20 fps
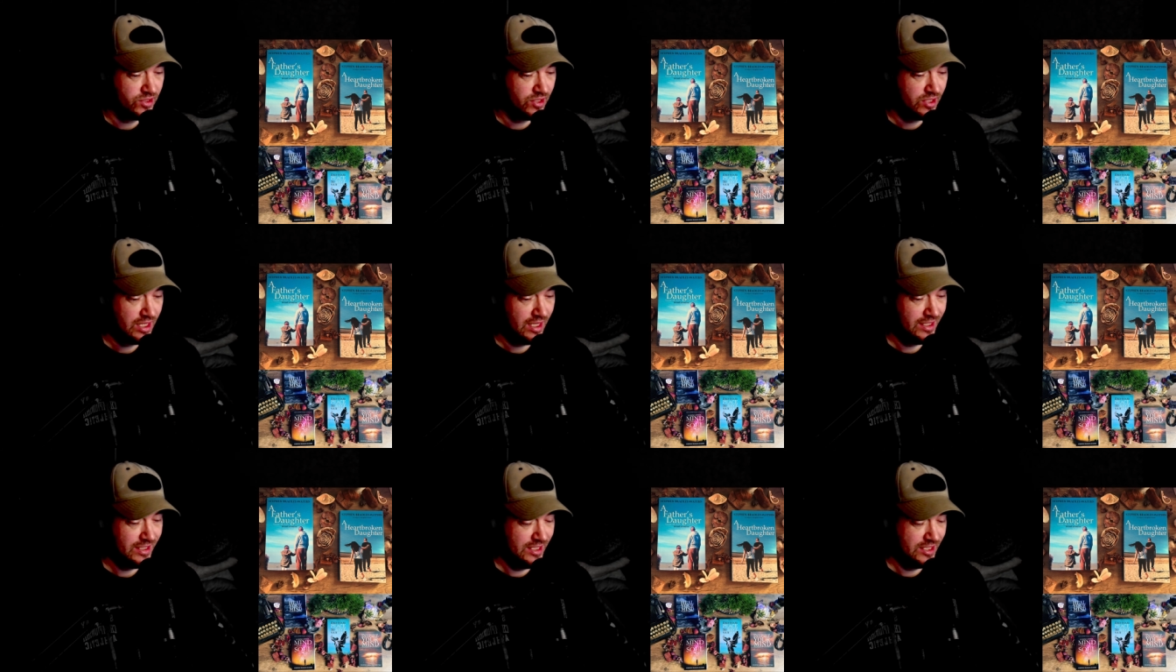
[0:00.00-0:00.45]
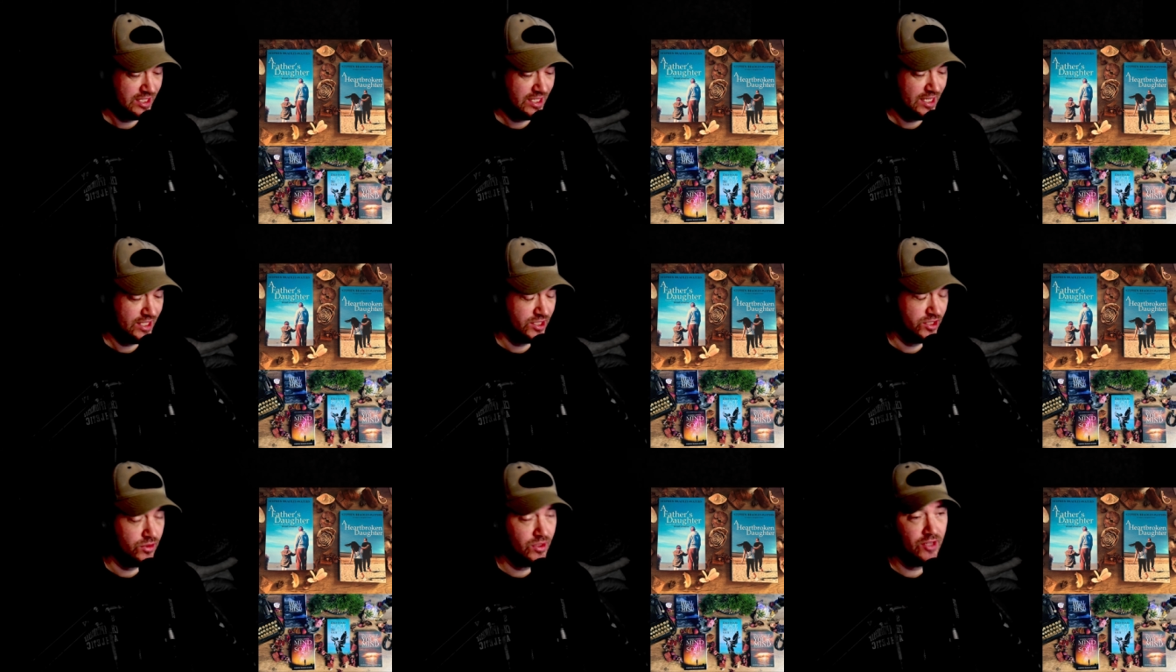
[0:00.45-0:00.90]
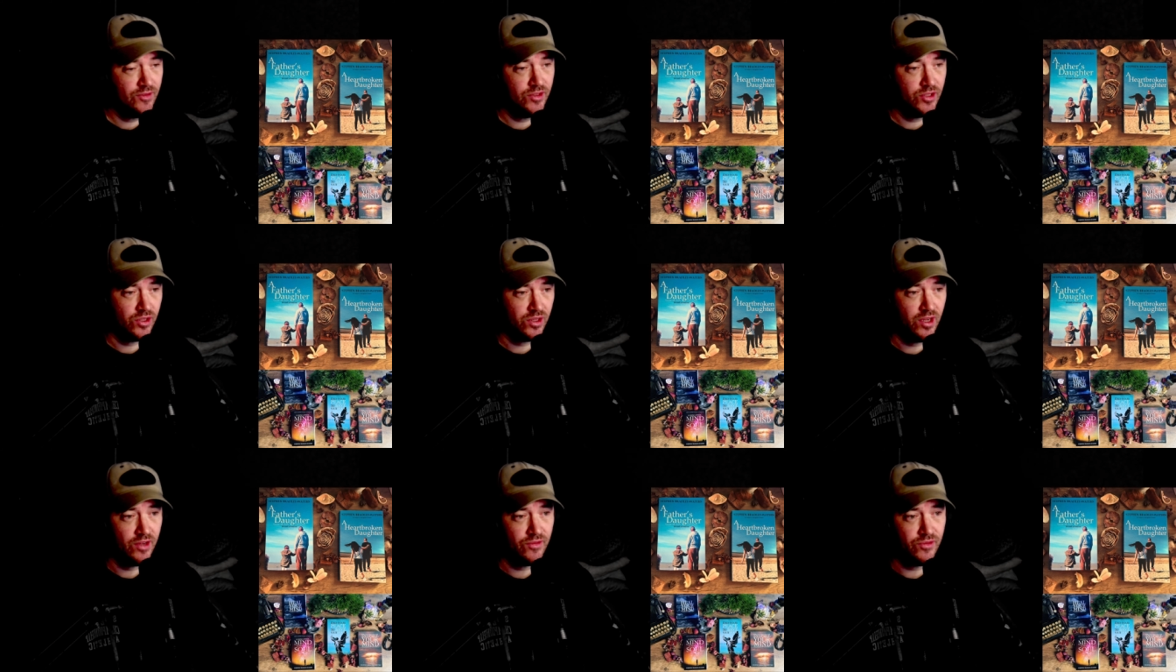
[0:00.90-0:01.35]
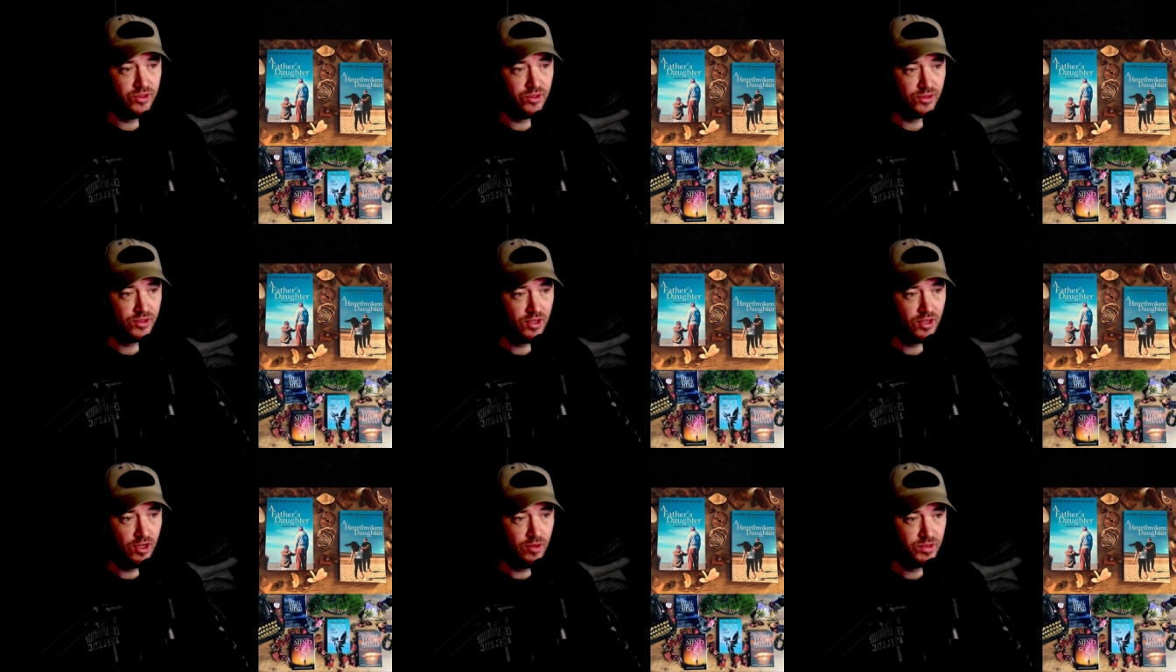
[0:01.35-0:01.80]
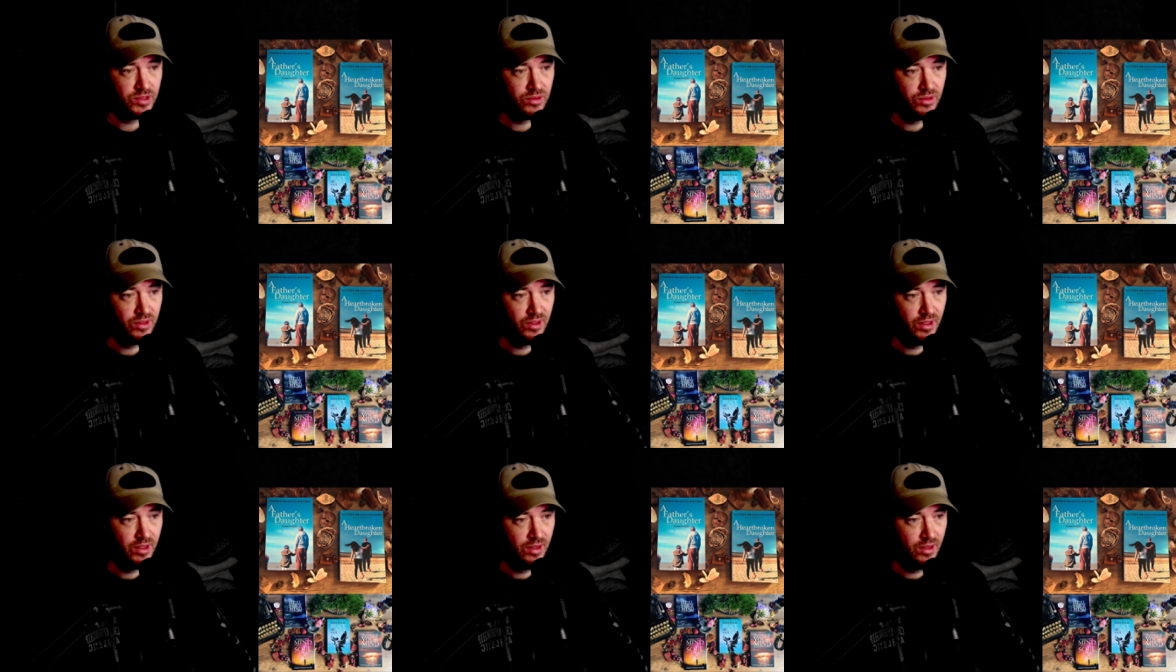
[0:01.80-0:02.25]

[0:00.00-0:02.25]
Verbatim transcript: Because it's a case of you living your life on your terms.